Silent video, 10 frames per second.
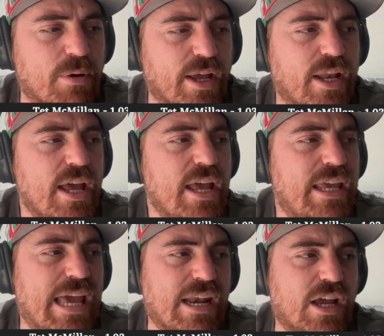but
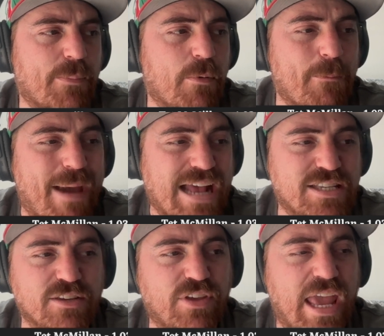he had a couple
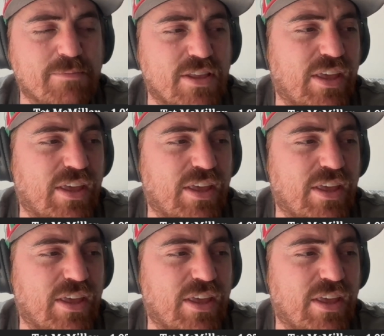massive games.